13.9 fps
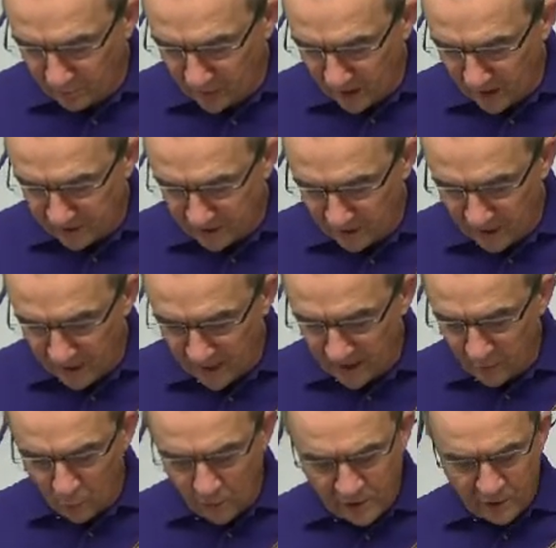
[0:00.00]
for God to
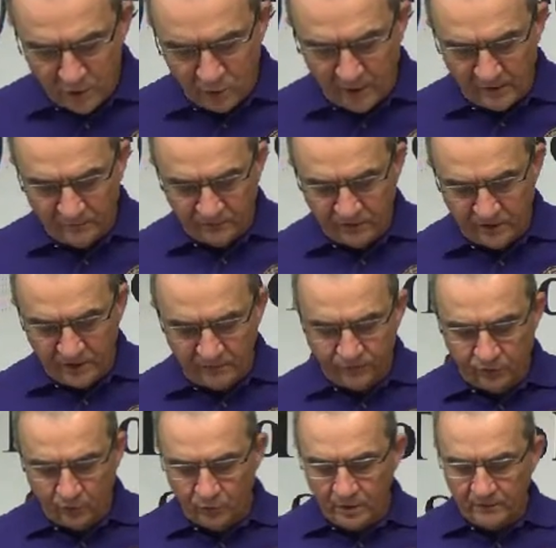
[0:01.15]
lie, we who have fled
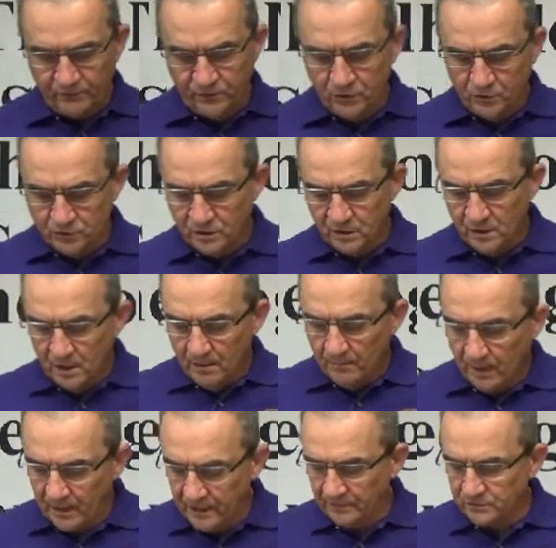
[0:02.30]
for refuge
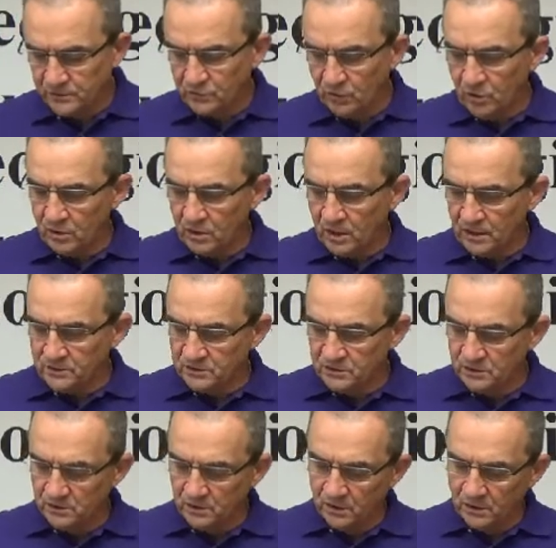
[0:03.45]
might have strong,
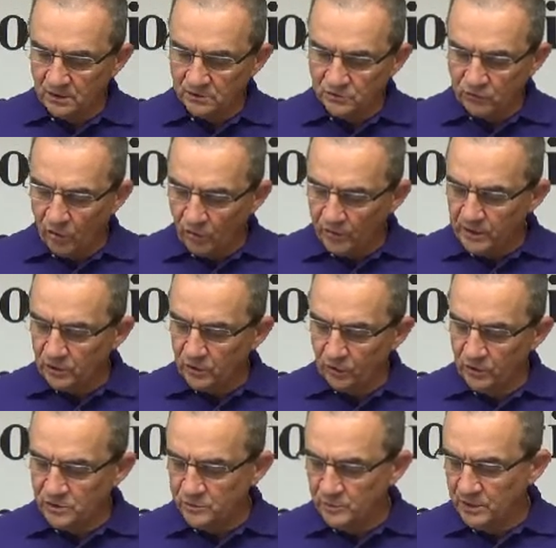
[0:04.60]
uh, strong
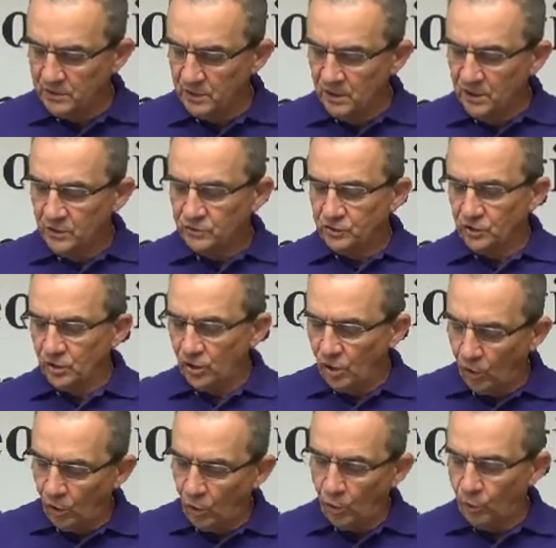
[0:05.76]
encouragement to
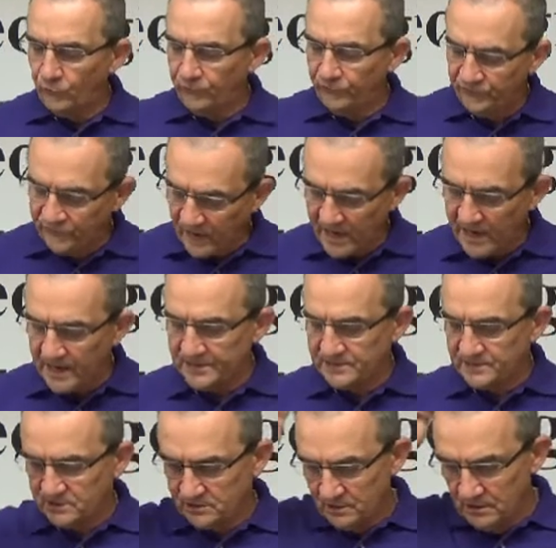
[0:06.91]
hold
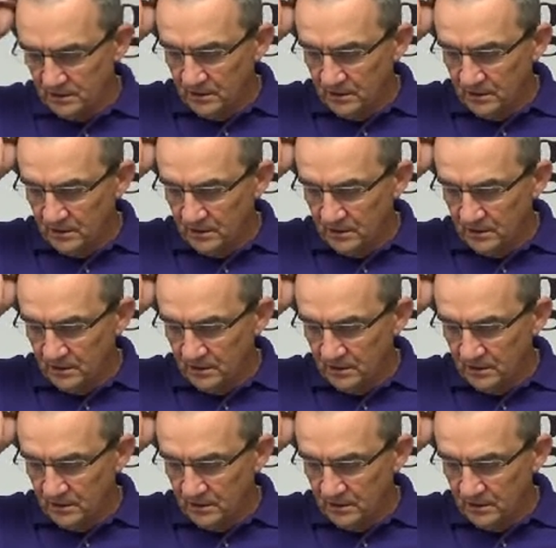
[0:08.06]
fast